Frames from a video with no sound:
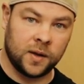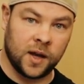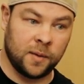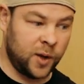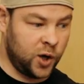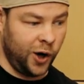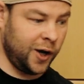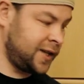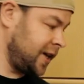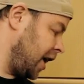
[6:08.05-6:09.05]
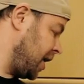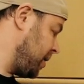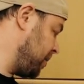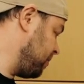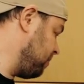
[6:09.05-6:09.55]
And because
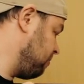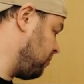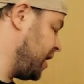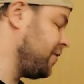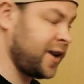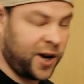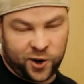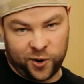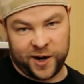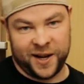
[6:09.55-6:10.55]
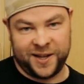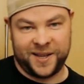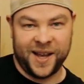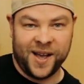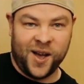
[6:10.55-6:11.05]
I'm really very curious
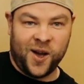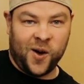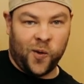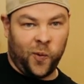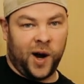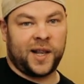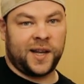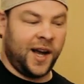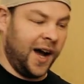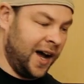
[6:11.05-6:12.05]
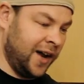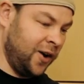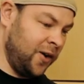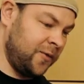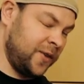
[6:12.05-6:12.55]
what kind
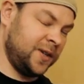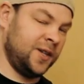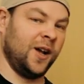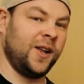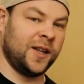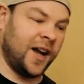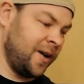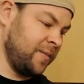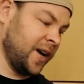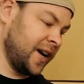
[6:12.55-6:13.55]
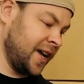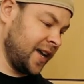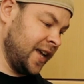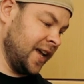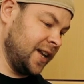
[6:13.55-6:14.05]
of result I'm gonna
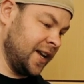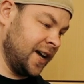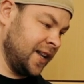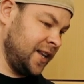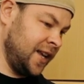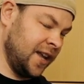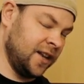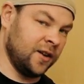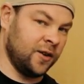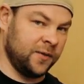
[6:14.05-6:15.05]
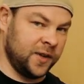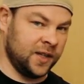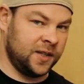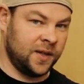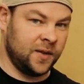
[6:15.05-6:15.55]
get at the end of
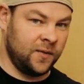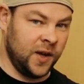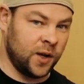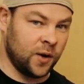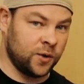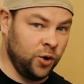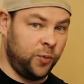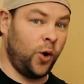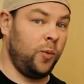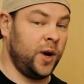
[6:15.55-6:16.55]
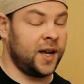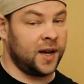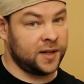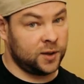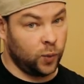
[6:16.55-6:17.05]
this video, you probably
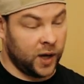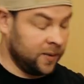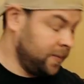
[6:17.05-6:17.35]
as well.